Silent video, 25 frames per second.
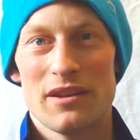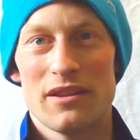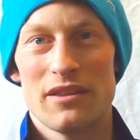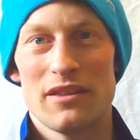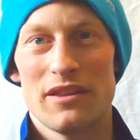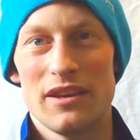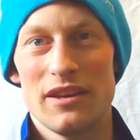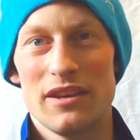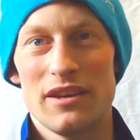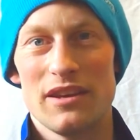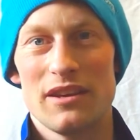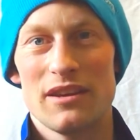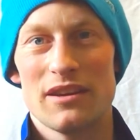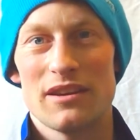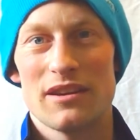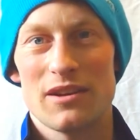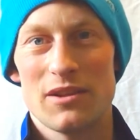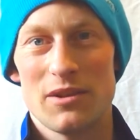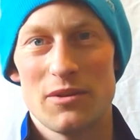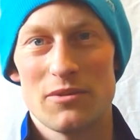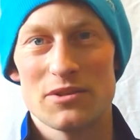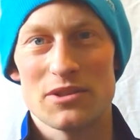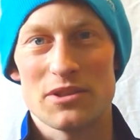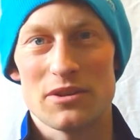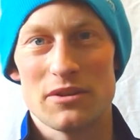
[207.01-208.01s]
the
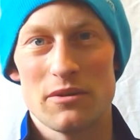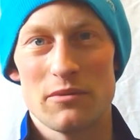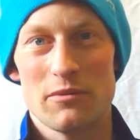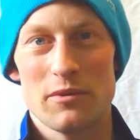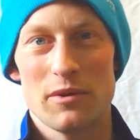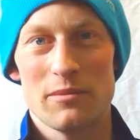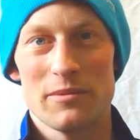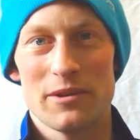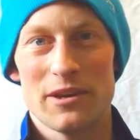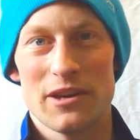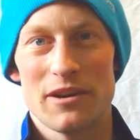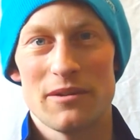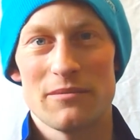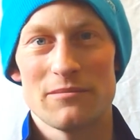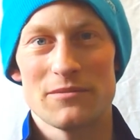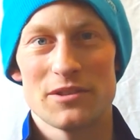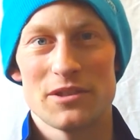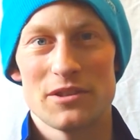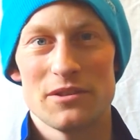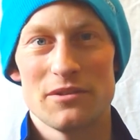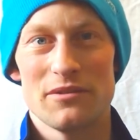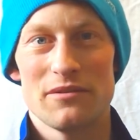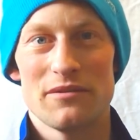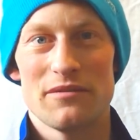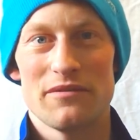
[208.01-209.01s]
closer it will become
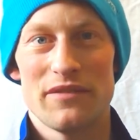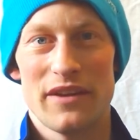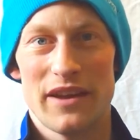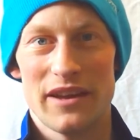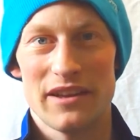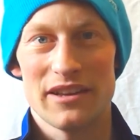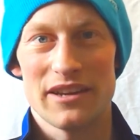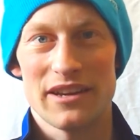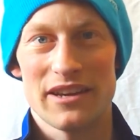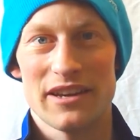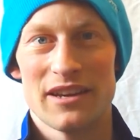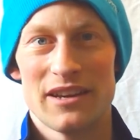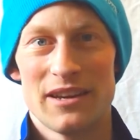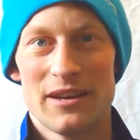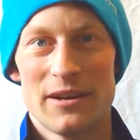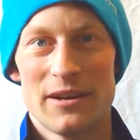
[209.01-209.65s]
to failing.